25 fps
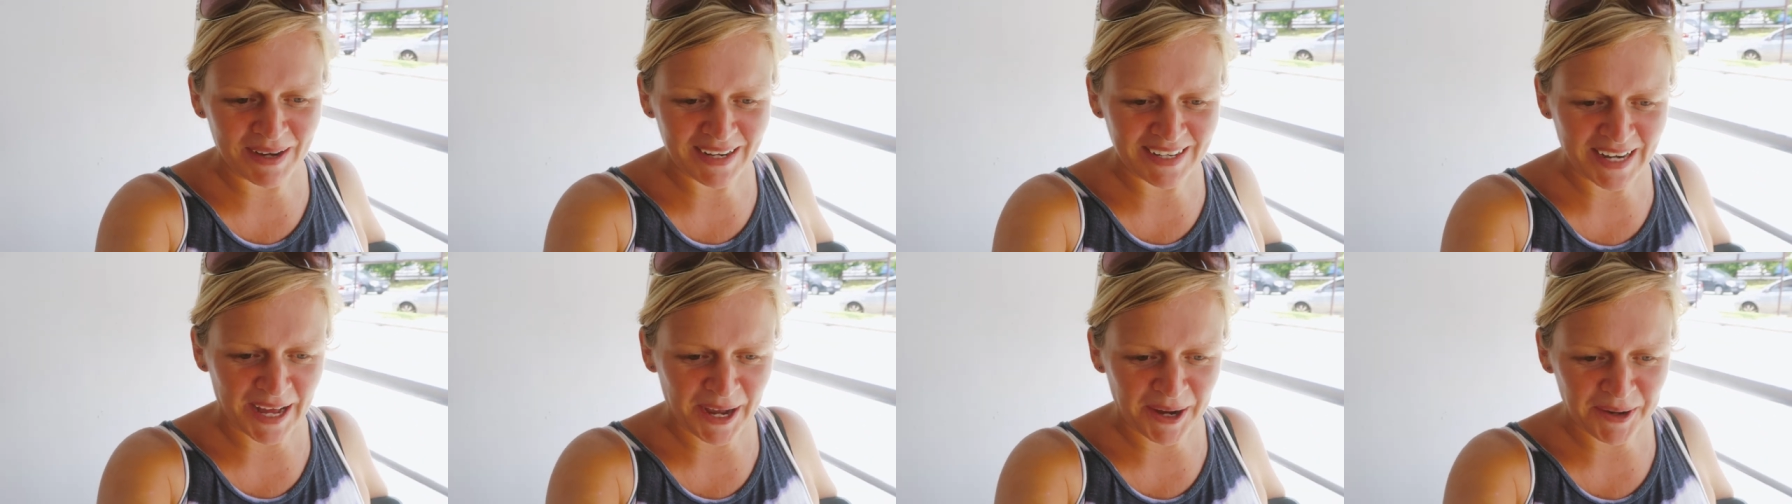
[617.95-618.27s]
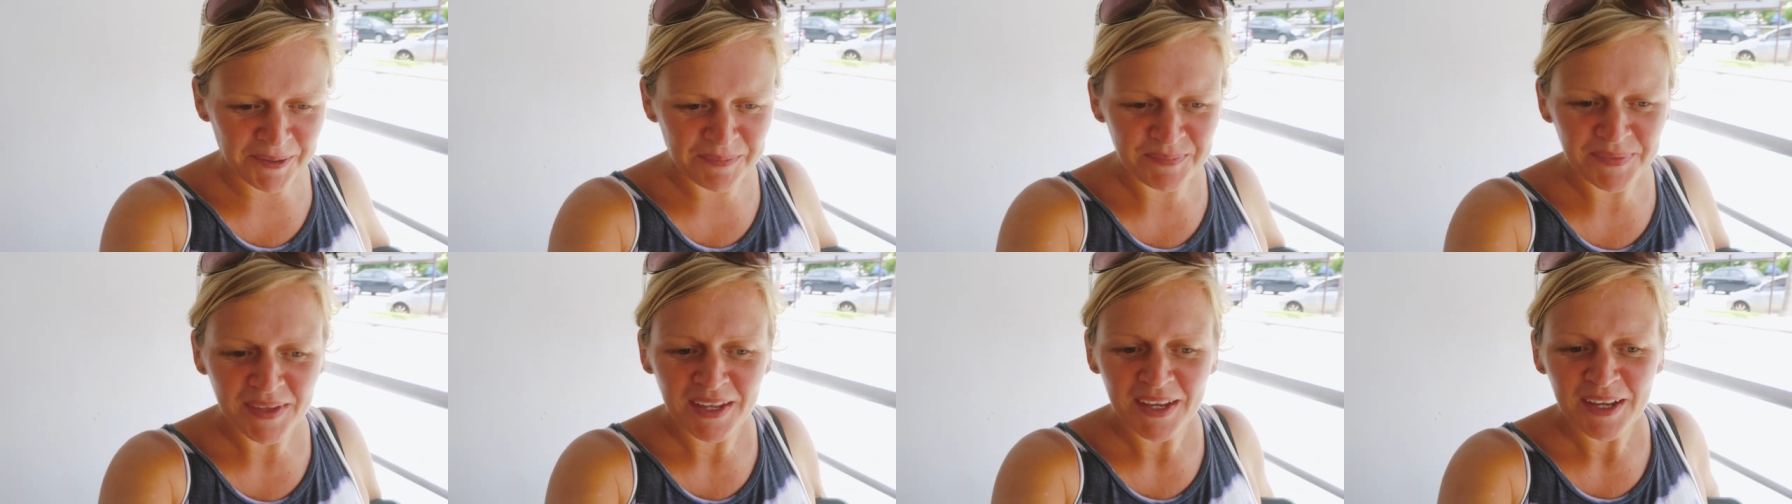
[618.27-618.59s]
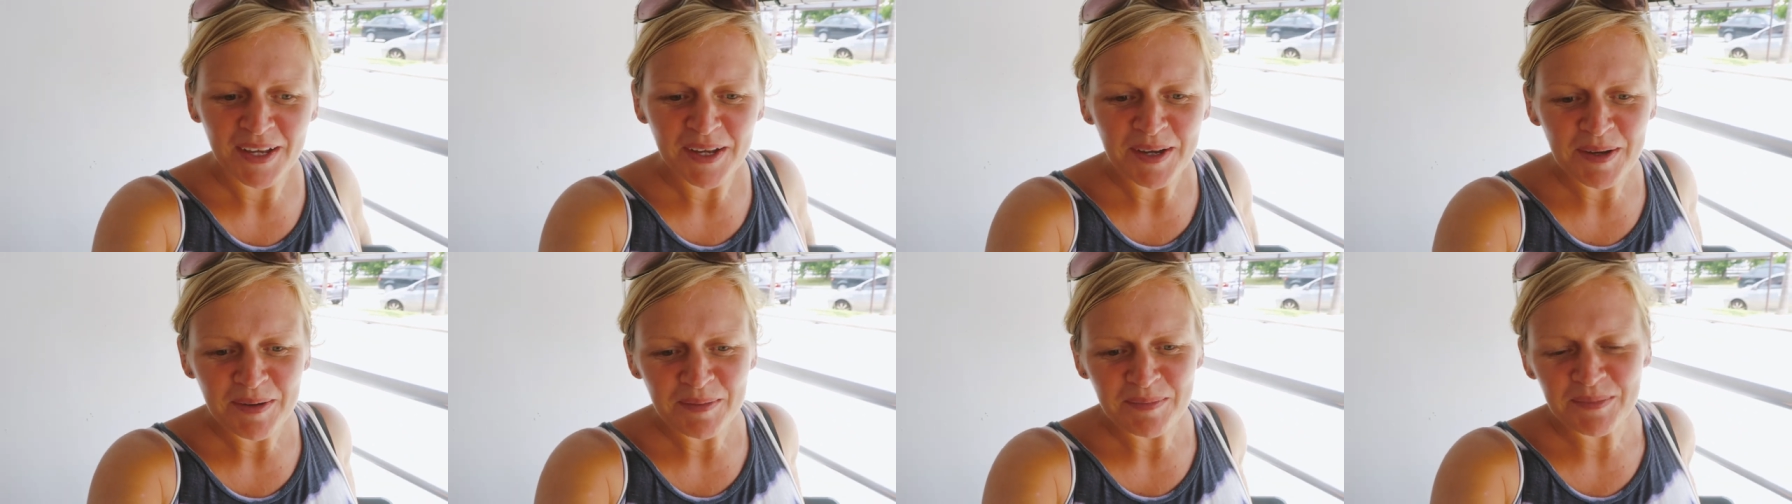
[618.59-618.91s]
by now.
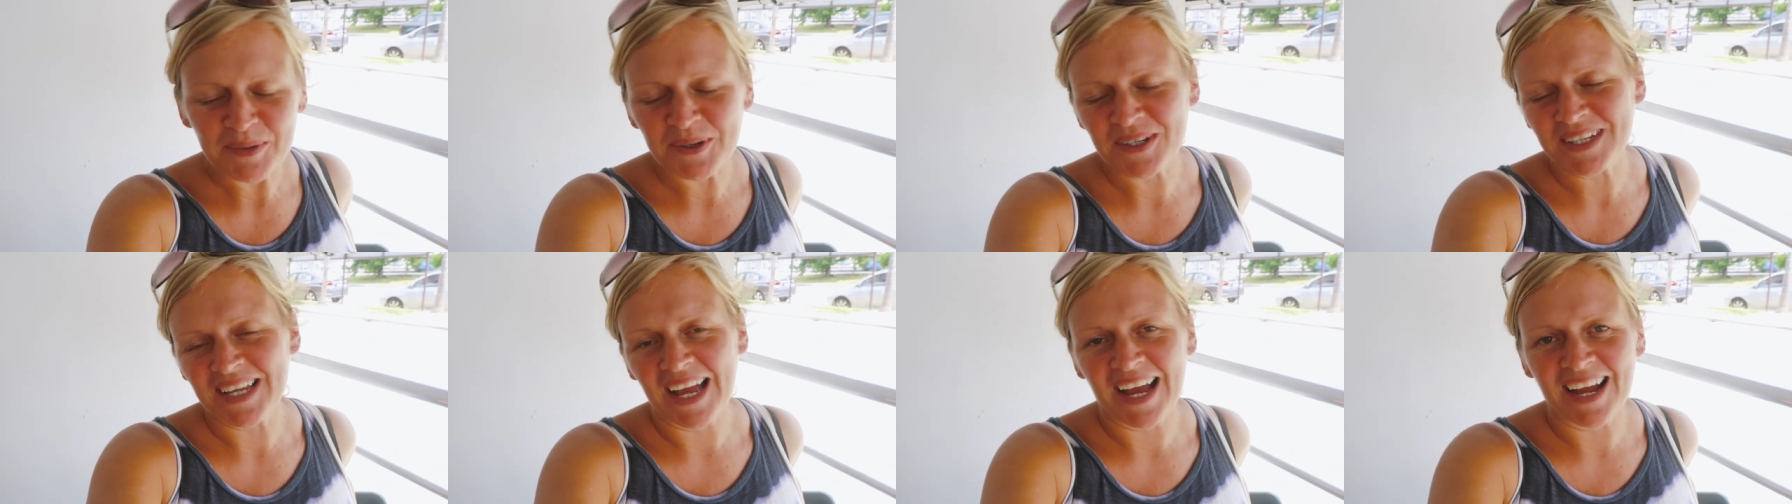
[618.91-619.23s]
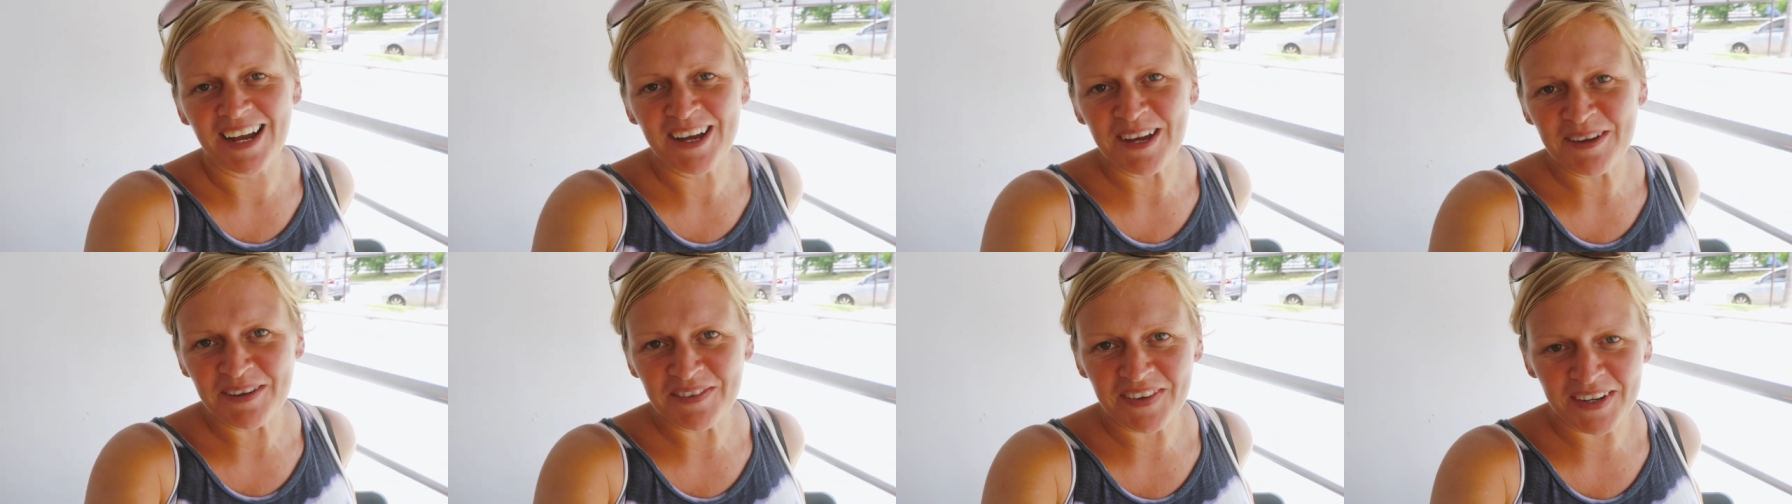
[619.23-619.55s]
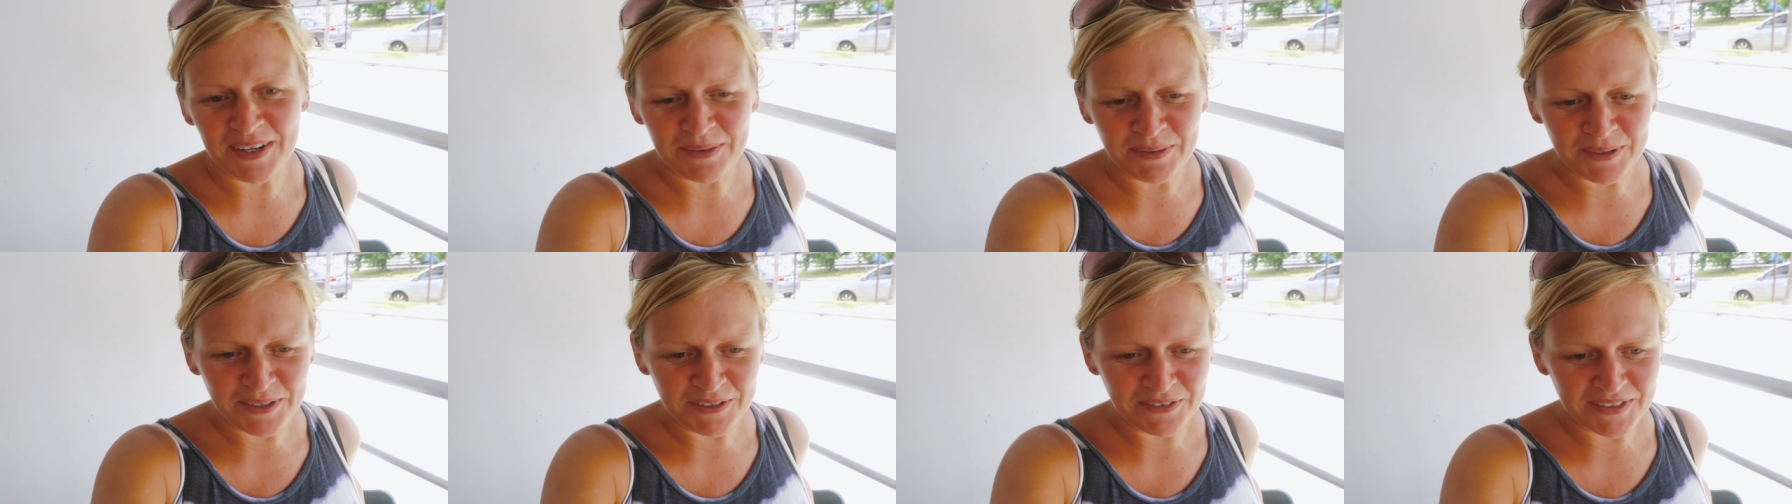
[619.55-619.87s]
But yeah, hope you
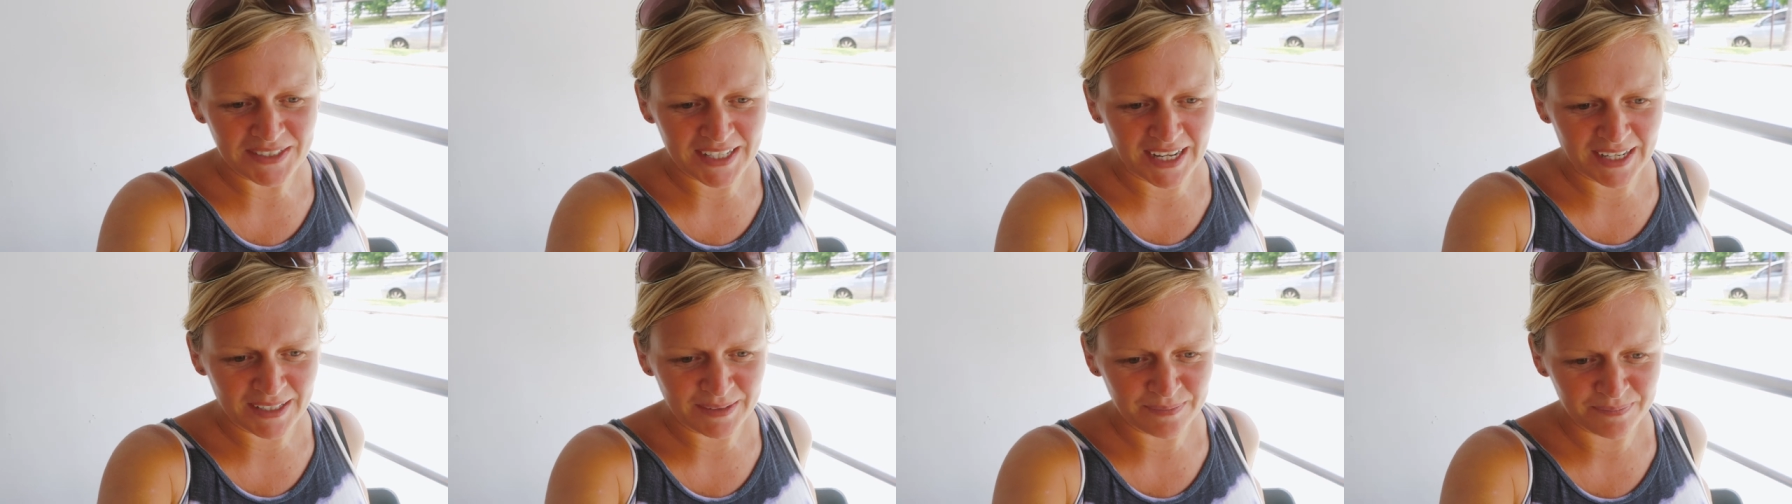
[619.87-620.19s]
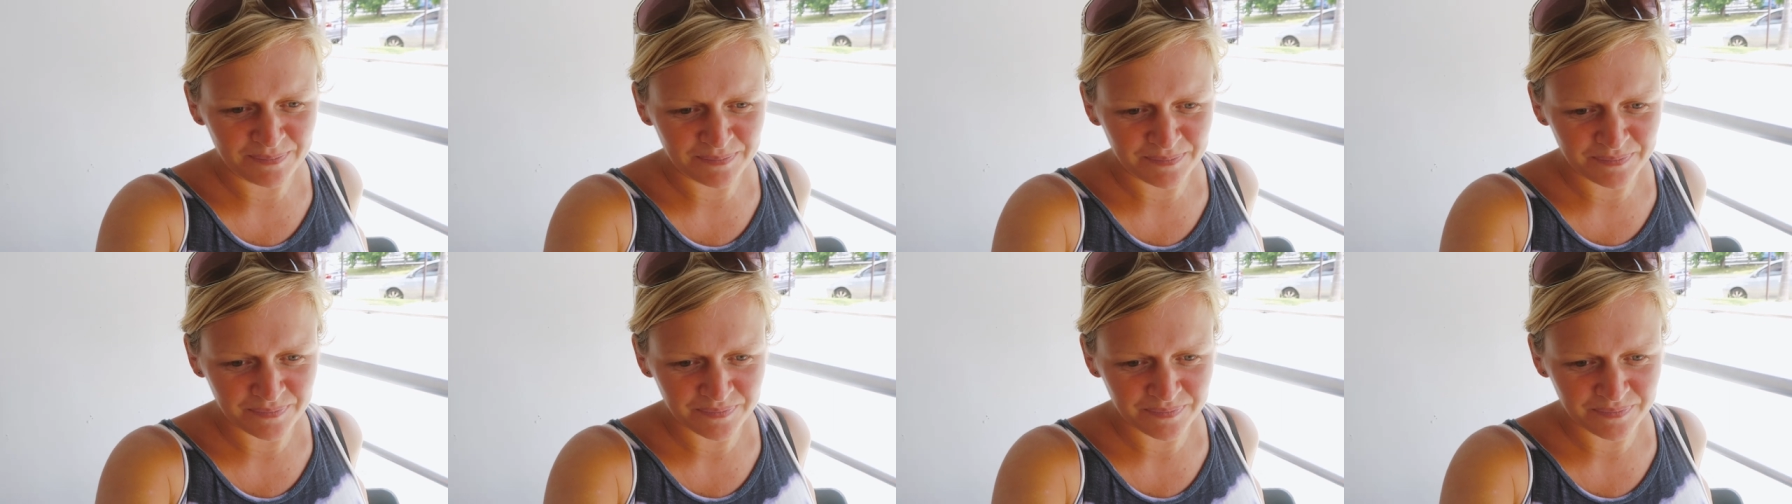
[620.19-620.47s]
had a wonderful day.